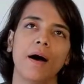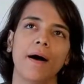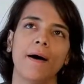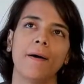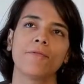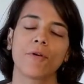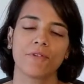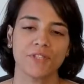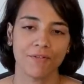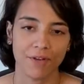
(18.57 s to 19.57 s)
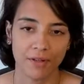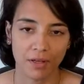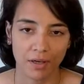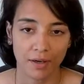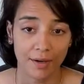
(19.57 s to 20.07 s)
for which I've done
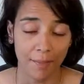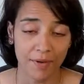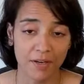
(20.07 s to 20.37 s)
the type of